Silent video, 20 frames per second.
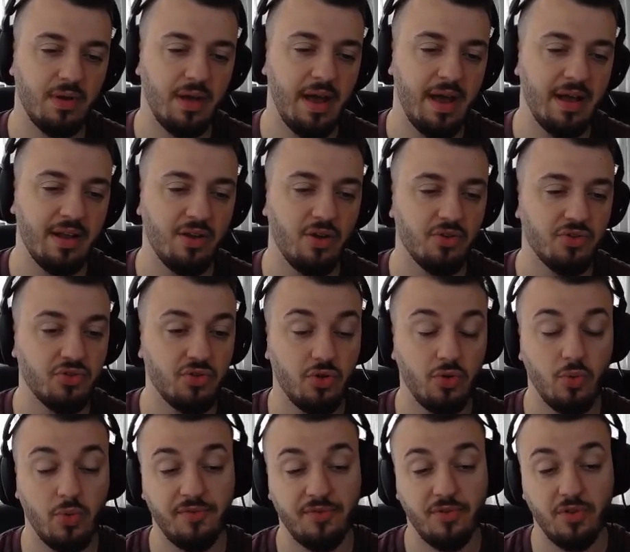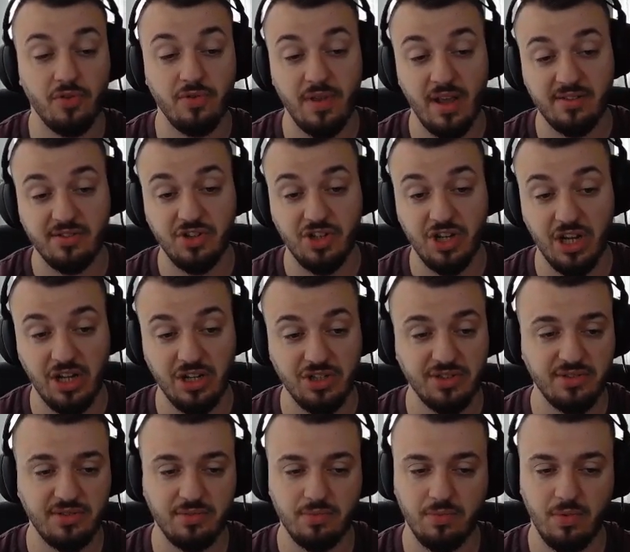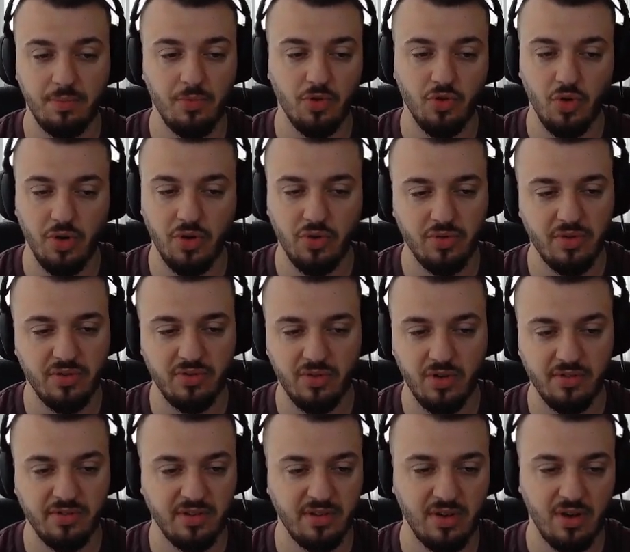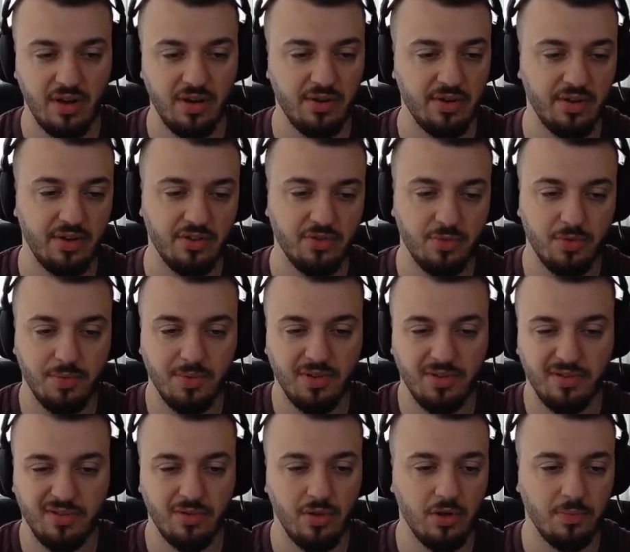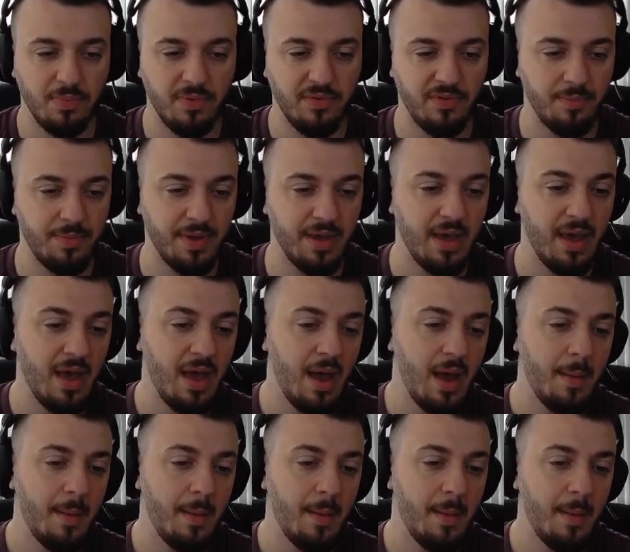And also with the next changes, I'm not going to discuss the Chaos Ball because it's not PvP,